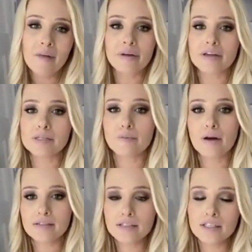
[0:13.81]
because
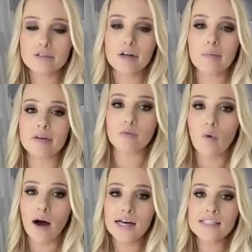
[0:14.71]
President Trump is
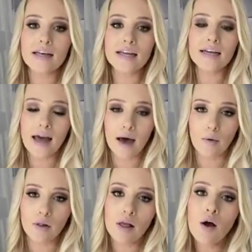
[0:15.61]
wise like an
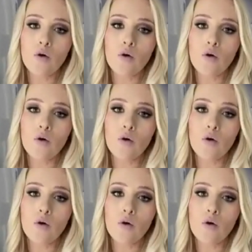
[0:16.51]
owl,